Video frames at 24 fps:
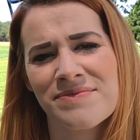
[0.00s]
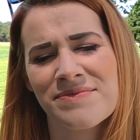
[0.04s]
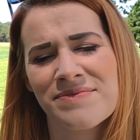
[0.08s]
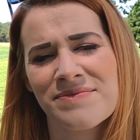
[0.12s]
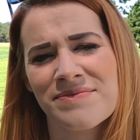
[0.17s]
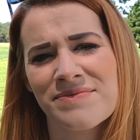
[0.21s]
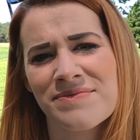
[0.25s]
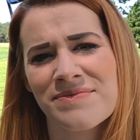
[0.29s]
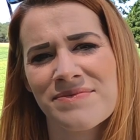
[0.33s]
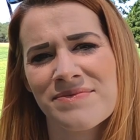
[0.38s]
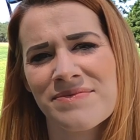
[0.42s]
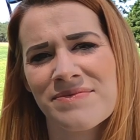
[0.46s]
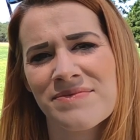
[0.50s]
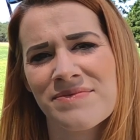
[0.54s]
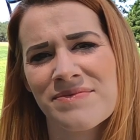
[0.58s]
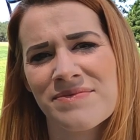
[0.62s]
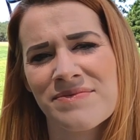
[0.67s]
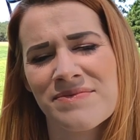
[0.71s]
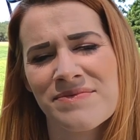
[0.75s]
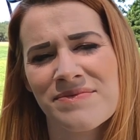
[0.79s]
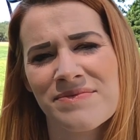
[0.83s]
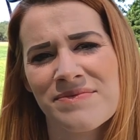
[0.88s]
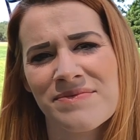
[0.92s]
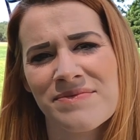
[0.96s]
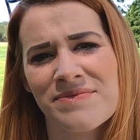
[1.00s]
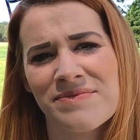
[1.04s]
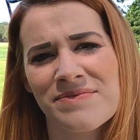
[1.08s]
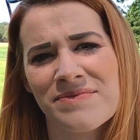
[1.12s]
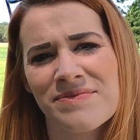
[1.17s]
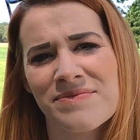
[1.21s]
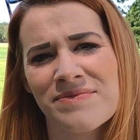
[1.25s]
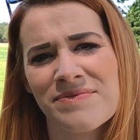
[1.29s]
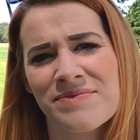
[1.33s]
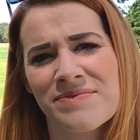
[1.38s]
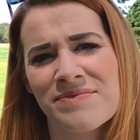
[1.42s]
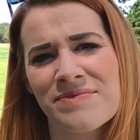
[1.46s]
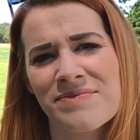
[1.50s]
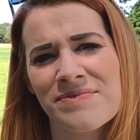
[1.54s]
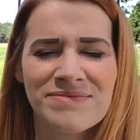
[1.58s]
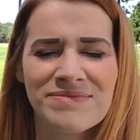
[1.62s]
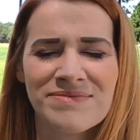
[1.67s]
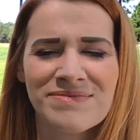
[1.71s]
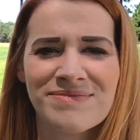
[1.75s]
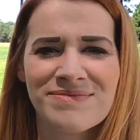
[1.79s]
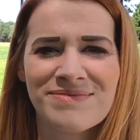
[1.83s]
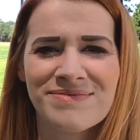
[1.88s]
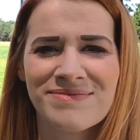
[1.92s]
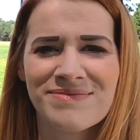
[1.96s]

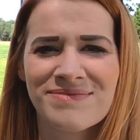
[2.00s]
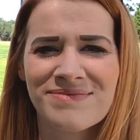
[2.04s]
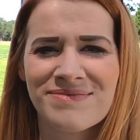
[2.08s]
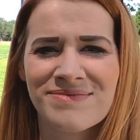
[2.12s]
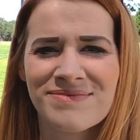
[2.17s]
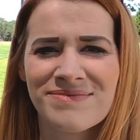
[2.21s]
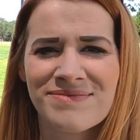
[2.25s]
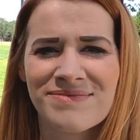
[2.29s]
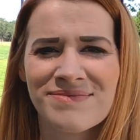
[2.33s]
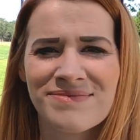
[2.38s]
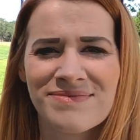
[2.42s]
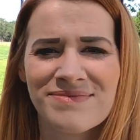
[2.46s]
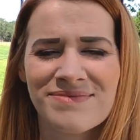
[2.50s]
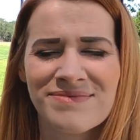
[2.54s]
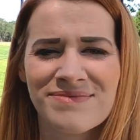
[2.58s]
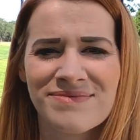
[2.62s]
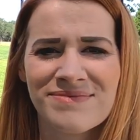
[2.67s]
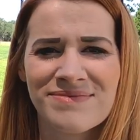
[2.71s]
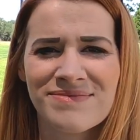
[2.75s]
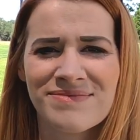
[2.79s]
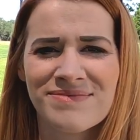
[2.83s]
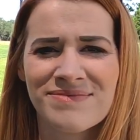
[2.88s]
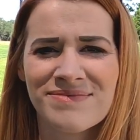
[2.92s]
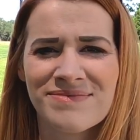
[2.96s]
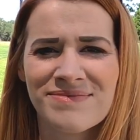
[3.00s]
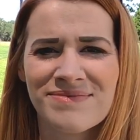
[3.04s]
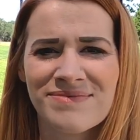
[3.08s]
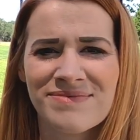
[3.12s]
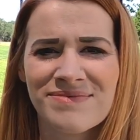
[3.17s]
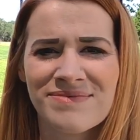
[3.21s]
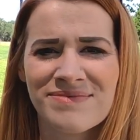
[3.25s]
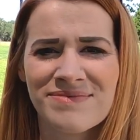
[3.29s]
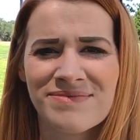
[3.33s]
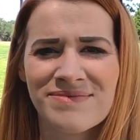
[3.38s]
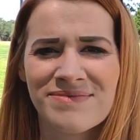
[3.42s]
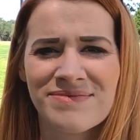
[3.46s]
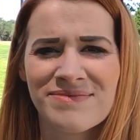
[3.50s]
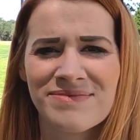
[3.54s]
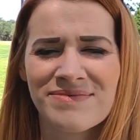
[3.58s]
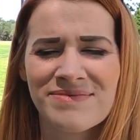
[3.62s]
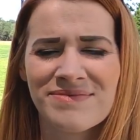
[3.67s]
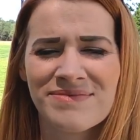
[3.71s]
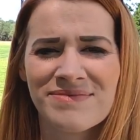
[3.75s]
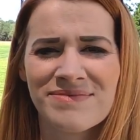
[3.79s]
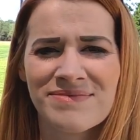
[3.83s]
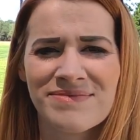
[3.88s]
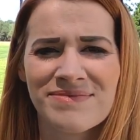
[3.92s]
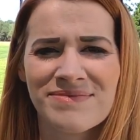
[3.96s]

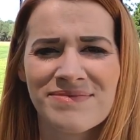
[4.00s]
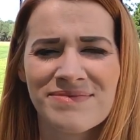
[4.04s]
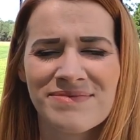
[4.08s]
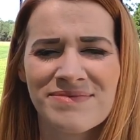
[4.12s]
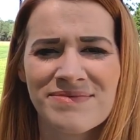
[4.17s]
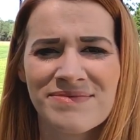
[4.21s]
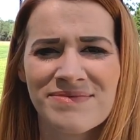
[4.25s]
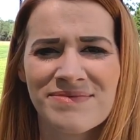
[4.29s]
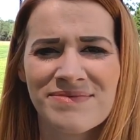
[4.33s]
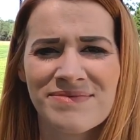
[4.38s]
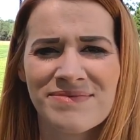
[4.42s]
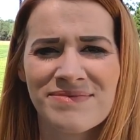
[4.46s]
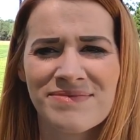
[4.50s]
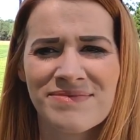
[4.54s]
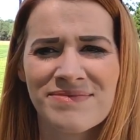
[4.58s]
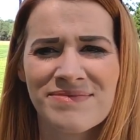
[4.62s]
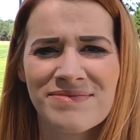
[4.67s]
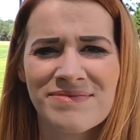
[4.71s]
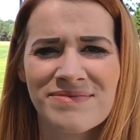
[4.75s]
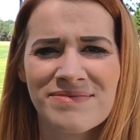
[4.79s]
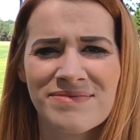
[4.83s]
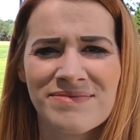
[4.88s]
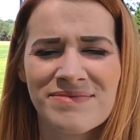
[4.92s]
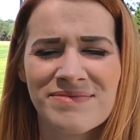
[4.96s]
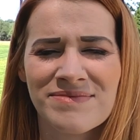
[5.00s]
[no speech]